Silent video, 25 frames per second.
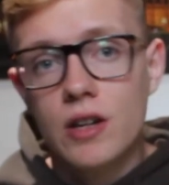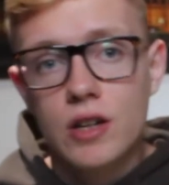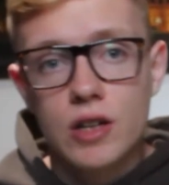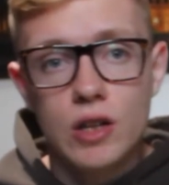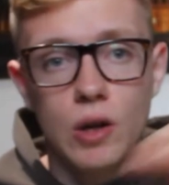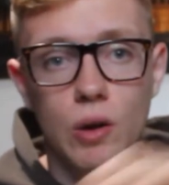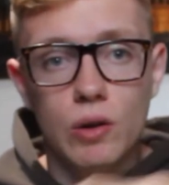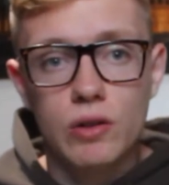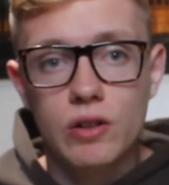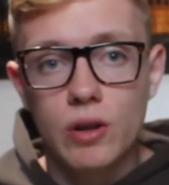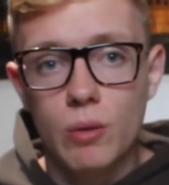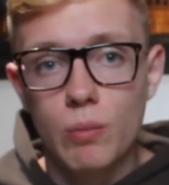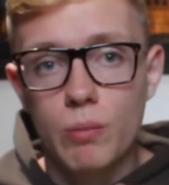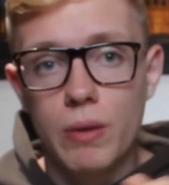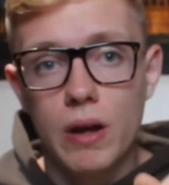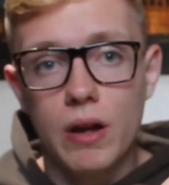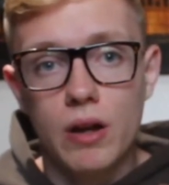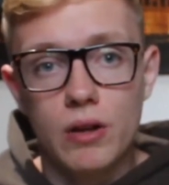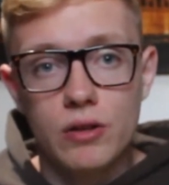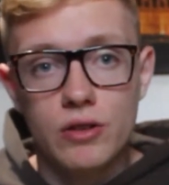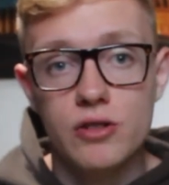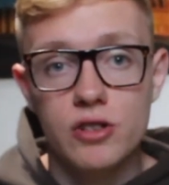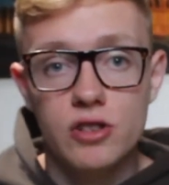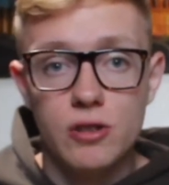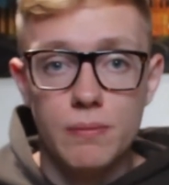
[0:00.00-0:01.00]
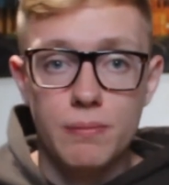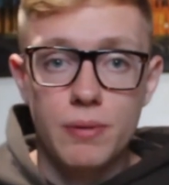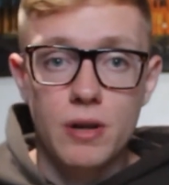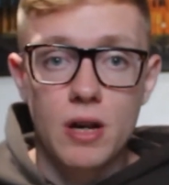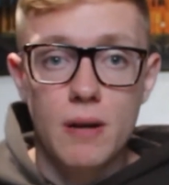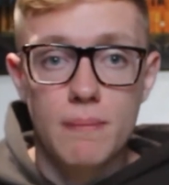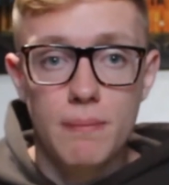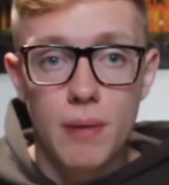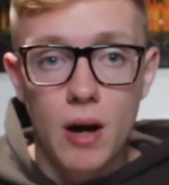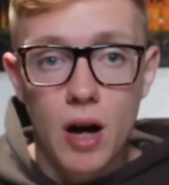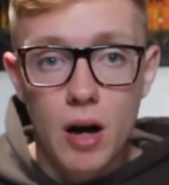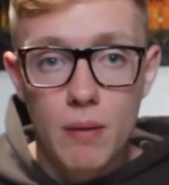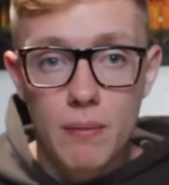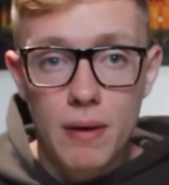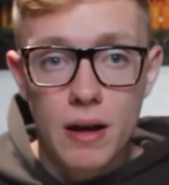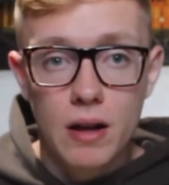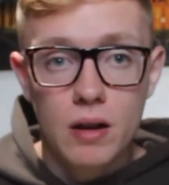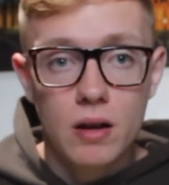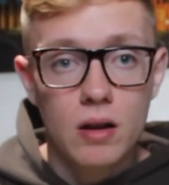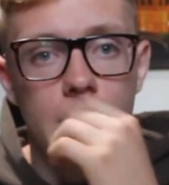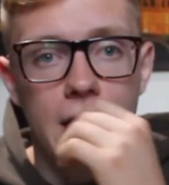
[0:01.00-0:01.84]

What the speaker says: No dumbbells, just a pure barbell.